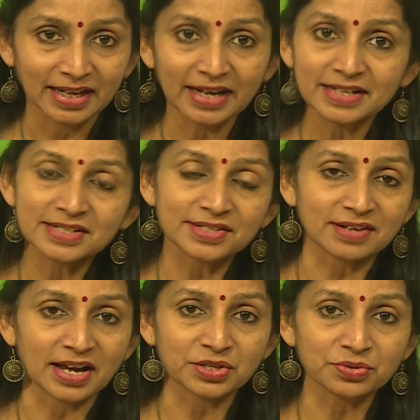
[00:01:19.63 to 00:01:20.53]
let us
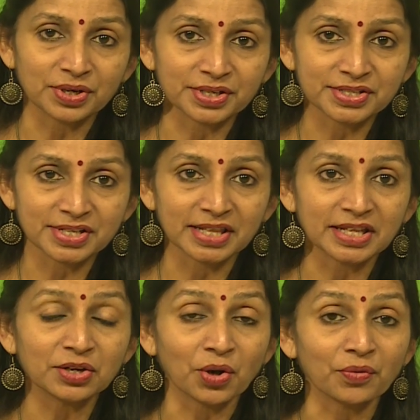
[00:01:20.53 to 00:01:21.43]
try to understand
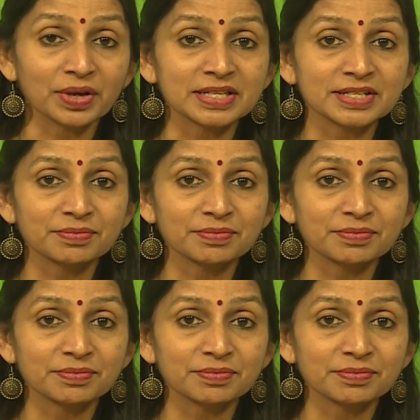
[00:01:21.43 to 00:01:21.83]
the novel's